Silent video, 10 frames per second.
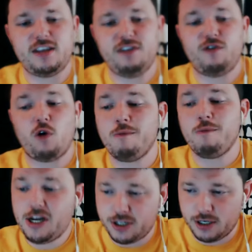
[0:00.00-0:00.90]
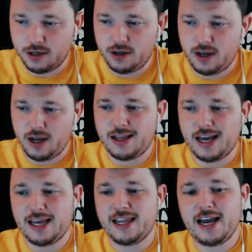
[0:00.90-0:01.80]
the formation? And
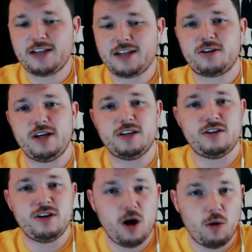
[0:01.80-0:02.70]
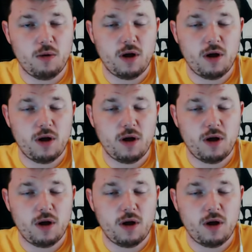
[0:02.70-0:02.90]
the answer is no.